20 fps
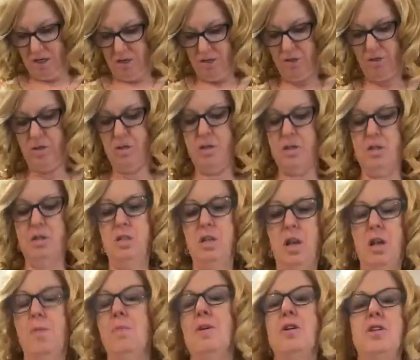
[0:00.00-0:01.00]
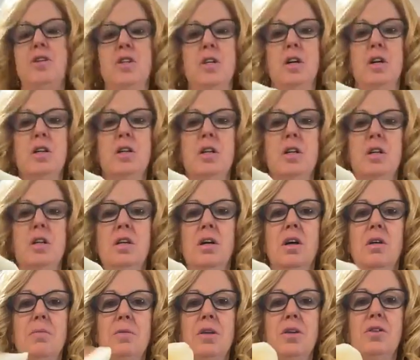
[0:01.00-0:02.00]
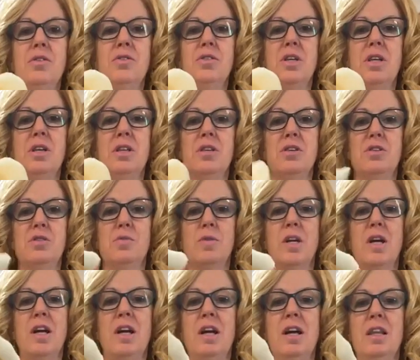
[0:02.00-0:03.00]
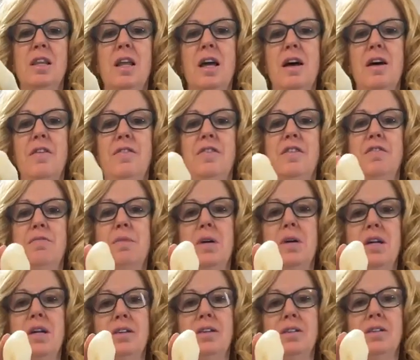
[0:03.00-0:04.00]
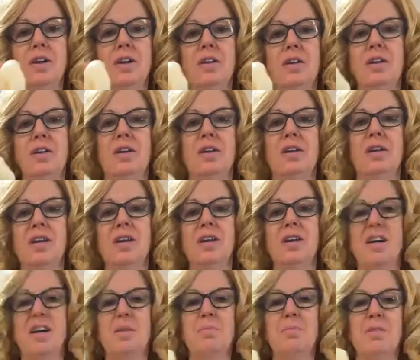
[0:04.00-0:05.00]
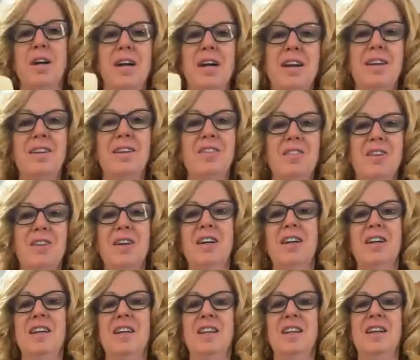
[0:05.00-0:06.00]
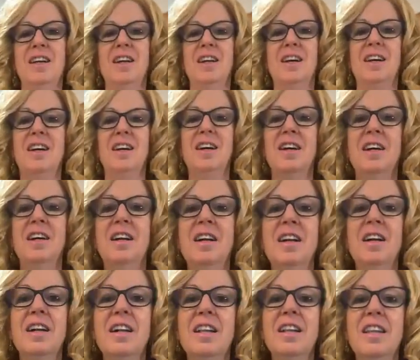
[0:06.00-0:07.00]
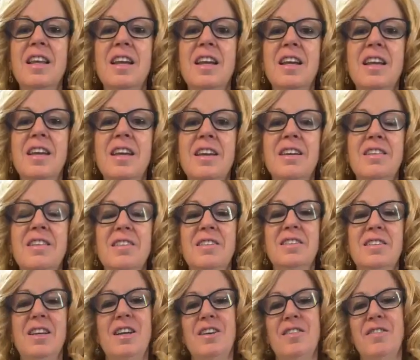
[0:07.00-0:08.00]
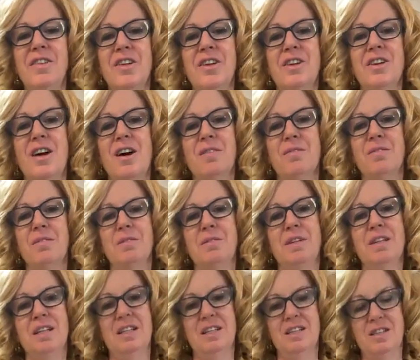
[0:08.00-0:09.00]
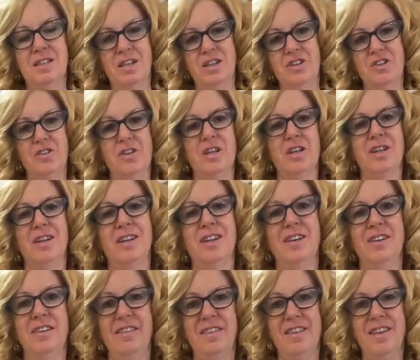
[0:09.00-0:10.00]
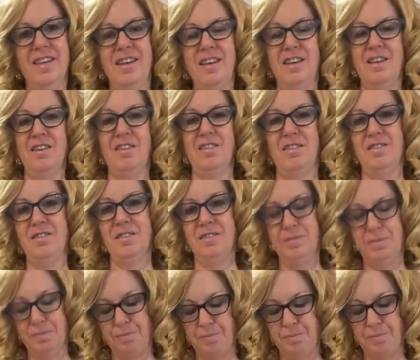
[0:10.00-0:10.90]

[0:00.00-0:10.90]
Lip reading: So this is how much onion I'll be using. This is what I had left of my other onion. I got a brand new one in there. Thank you. Thank you for your compliments, Adriano. Thank you.